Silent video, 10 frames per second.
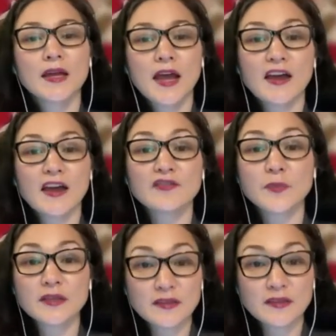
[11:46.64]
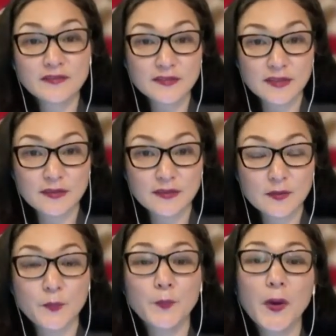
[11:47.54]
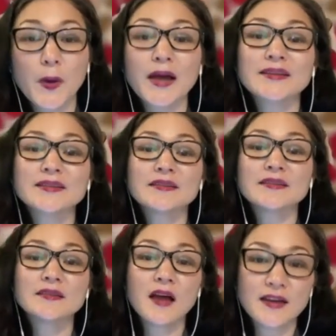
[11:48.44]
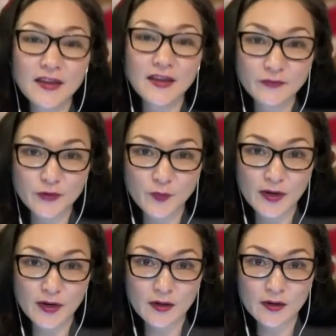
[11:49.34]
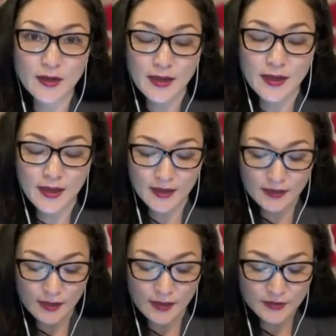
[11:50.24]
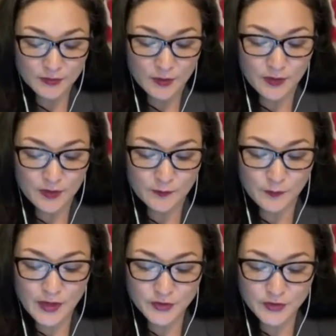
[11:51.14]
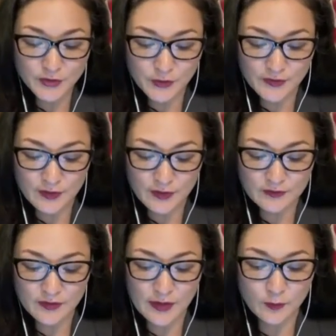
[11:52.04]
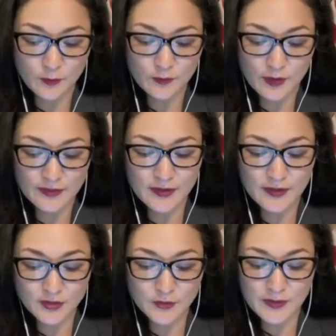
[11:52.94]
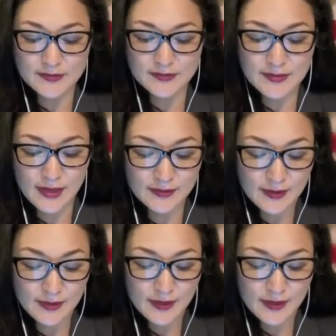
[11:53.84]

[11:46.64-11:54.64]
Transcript: have been lifted, but not everywhere. And I just want to make sure that, I think it should be said,